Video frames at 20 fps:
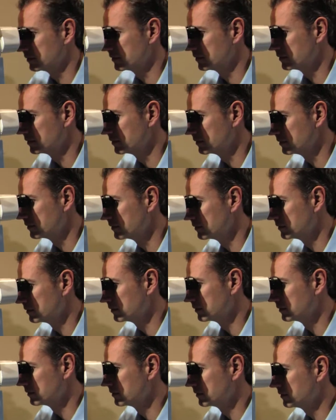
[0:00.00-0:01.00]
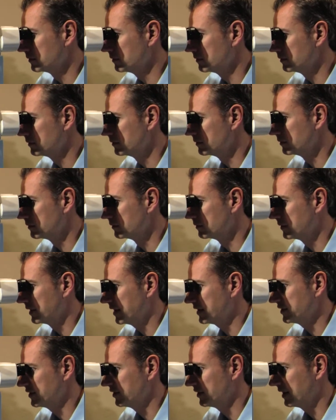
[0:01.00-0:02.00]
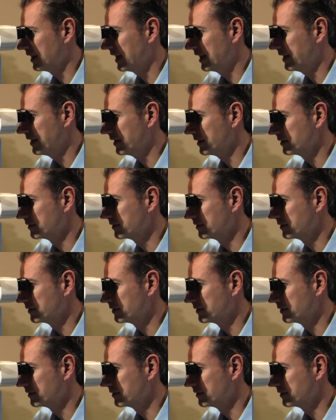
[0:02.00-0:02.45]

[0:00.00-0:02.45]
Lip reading: cornea somehow." And so